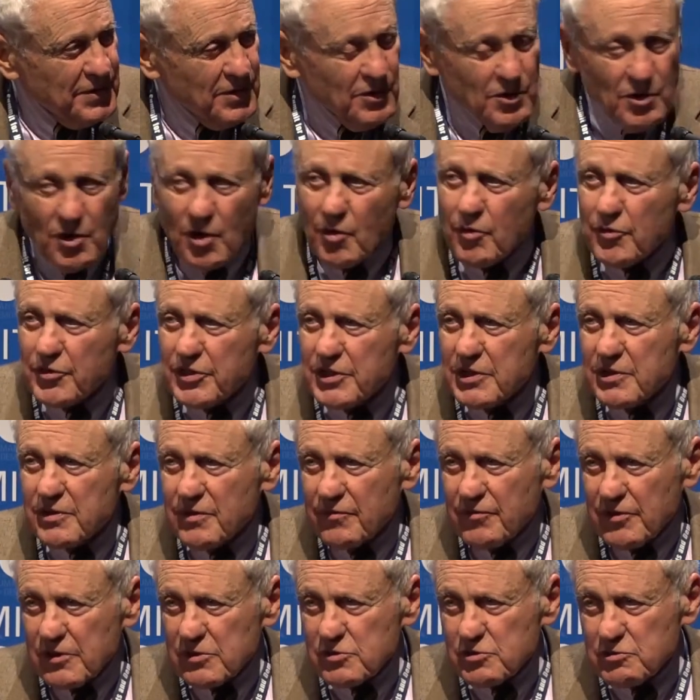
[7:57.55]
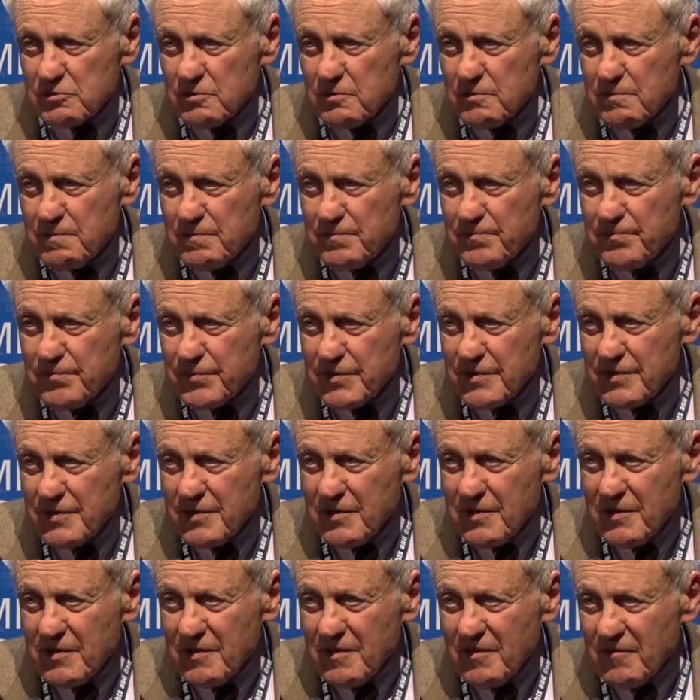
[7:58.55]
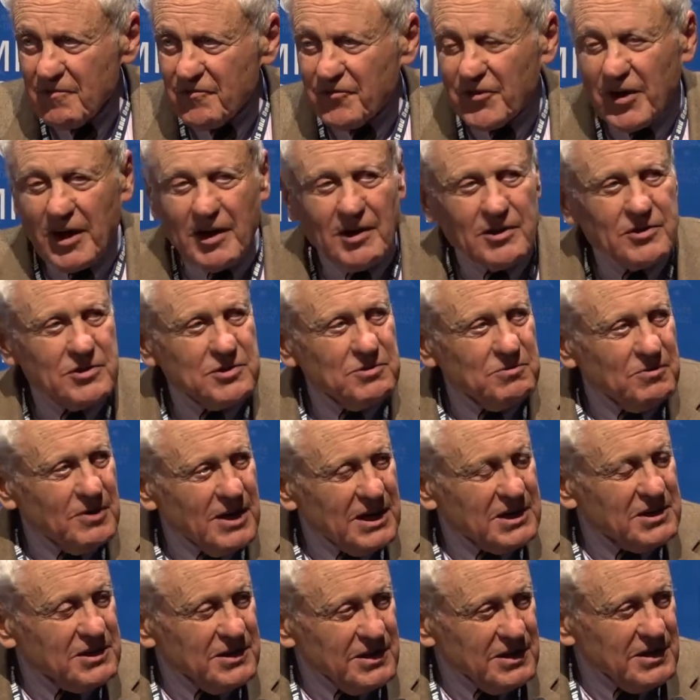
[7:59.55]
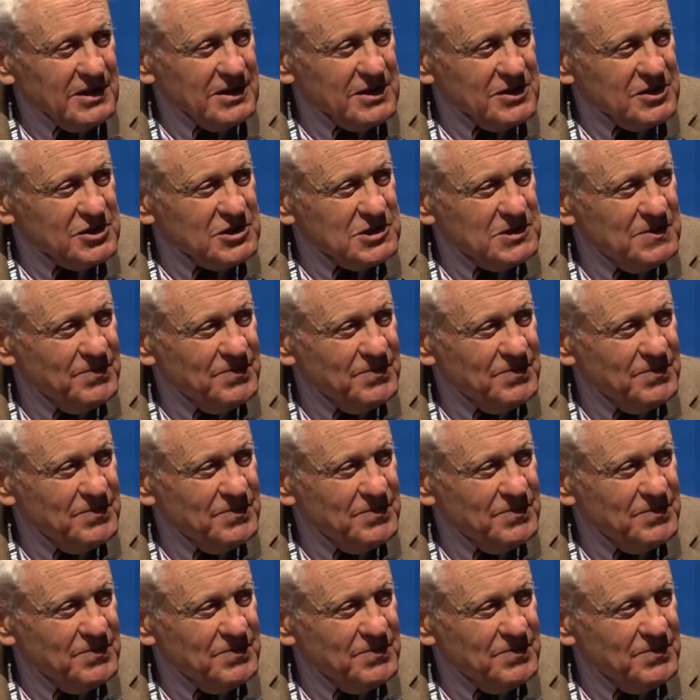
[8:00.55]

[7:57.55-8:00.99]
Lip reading: over the universal, failing to recognize